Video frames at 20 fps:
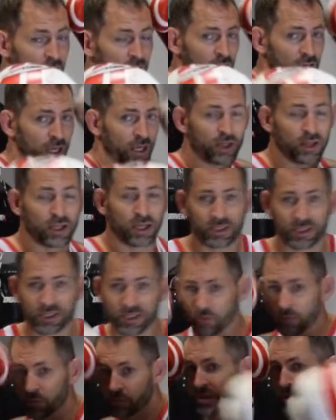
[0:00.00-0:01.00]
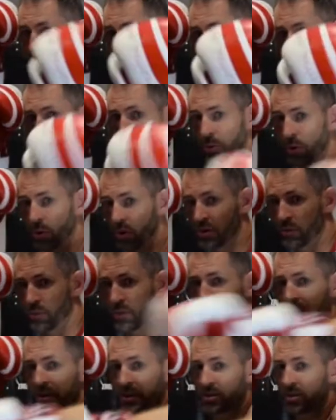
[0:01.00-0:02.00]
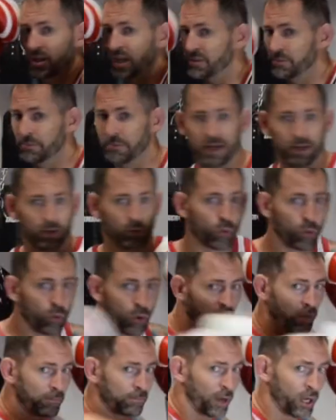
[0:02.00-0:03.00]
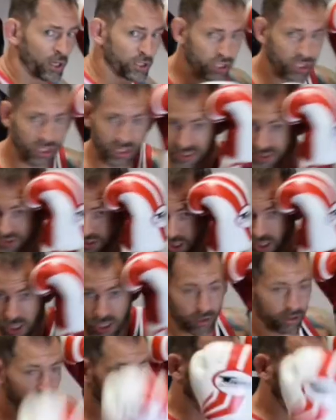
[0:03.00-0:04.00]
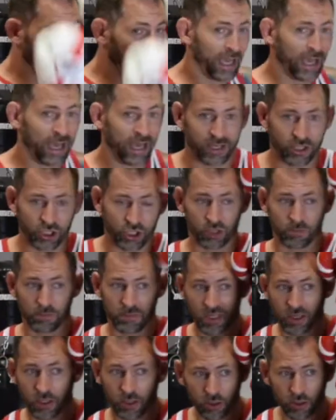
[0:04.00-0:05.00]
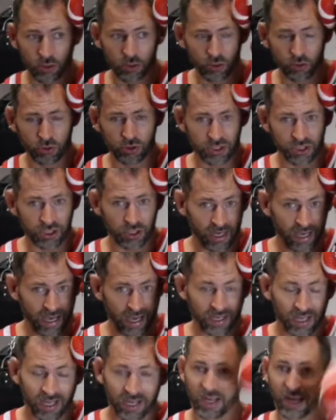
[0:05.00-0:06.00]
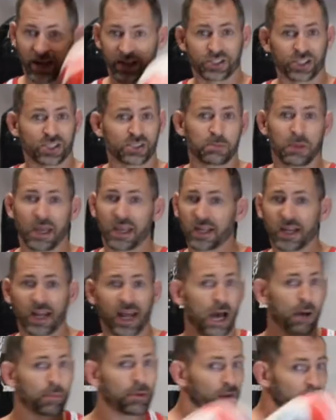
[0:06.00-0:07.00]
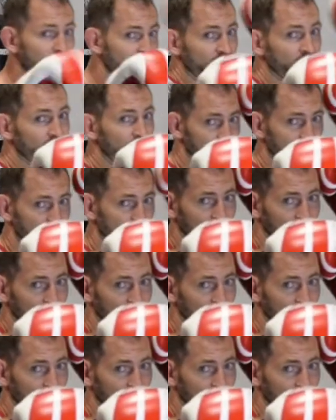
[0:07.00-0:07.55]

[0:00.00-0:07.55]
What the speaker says: Okay? This is really important. Right? It doesn't matter what punch it is, that hand should be glued to your head. And just make it a habit of just touch your